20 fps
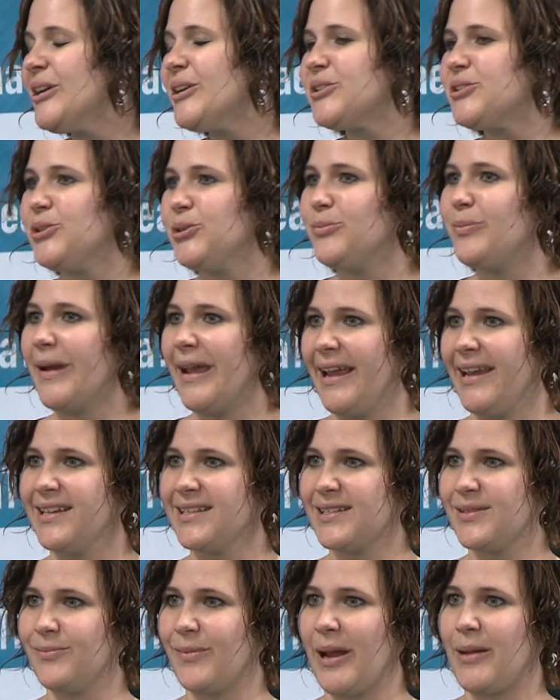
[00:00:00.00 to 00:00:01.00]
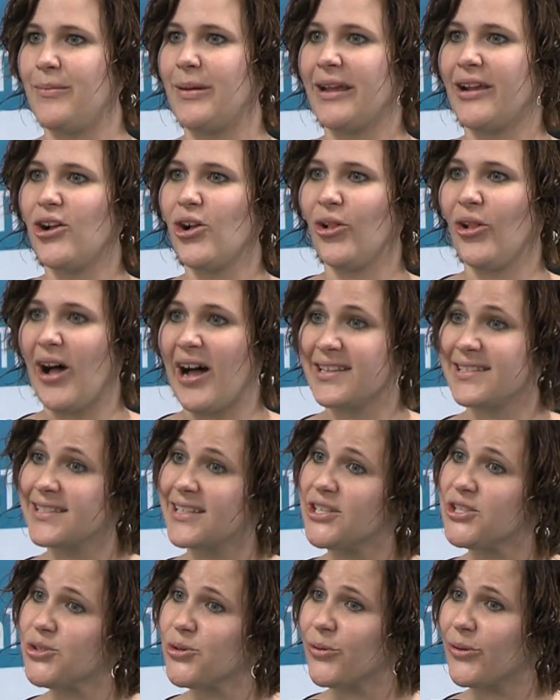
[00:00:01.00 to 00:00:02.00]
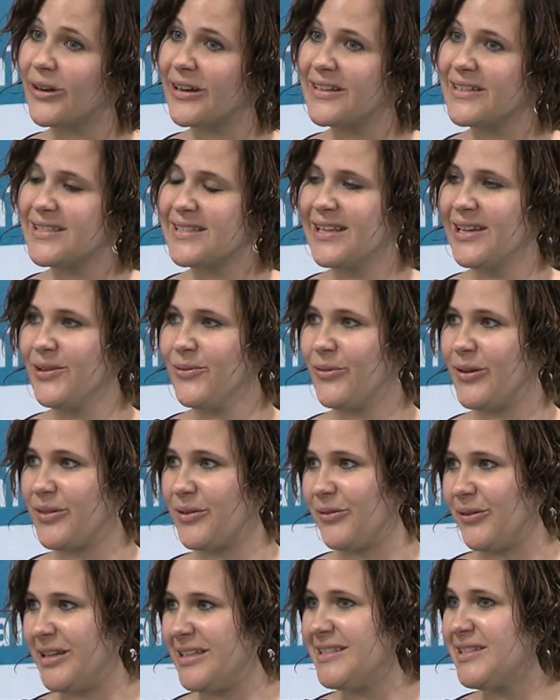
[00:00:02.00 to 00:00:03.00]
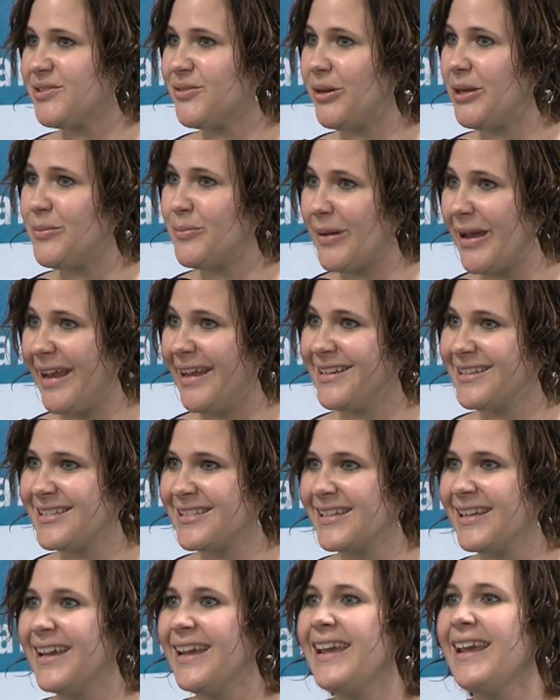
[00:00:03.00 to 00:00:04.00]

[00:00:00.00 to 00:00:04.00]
to paint my big closet doors with green screen paint,